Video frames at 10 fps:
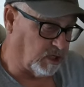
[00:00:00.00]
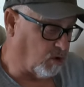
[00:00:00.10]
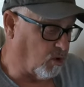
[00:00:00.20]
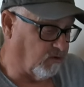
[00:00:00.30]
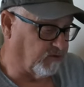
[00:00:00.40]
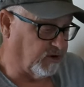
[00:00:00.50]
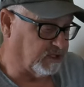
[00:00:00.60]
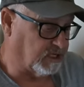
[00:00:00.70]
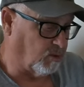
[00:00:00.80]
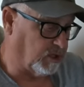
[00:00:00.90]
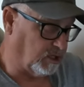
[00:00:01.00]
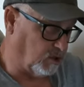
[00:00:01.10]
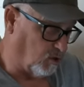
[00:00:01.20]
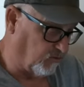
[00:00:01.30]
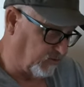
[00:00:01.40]
to go over is I wanted to
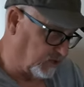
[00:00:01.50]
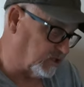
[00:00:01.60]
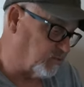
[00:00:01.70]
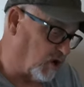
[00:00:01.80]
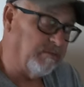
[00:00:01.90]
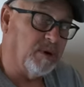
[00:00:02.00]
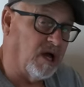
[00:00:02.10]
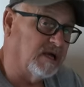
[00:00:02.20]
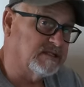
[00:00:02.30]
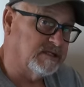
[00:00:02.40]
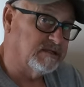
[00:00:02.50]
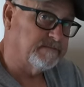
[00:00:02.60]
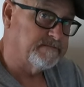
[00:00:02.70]
go over the smart box.